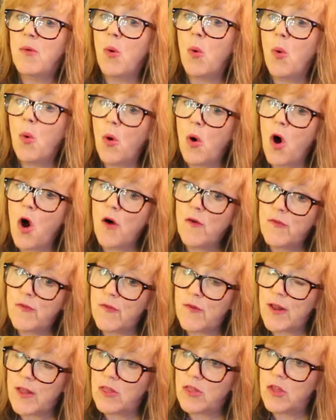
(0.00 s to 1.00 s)
or
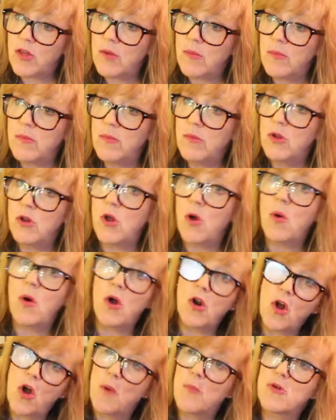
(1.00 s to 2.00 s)
offering them,
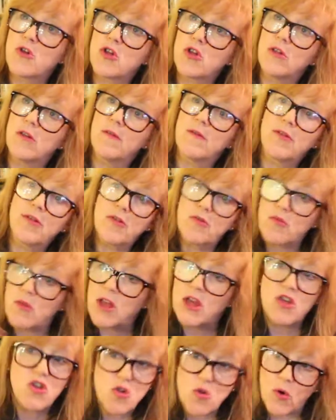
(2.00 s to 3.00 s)
an option of
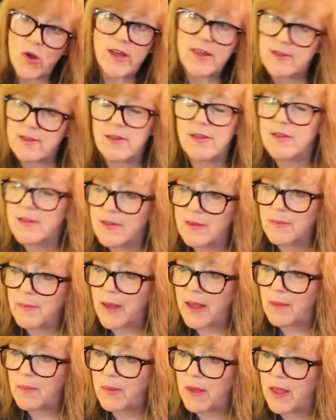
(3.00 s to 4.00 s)
3 choices
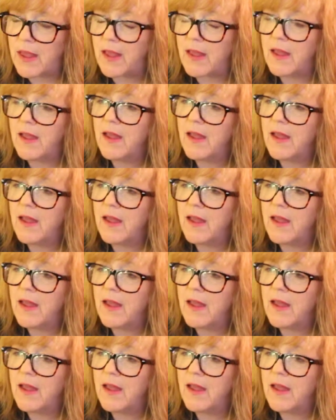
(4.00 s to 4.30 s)
maybe.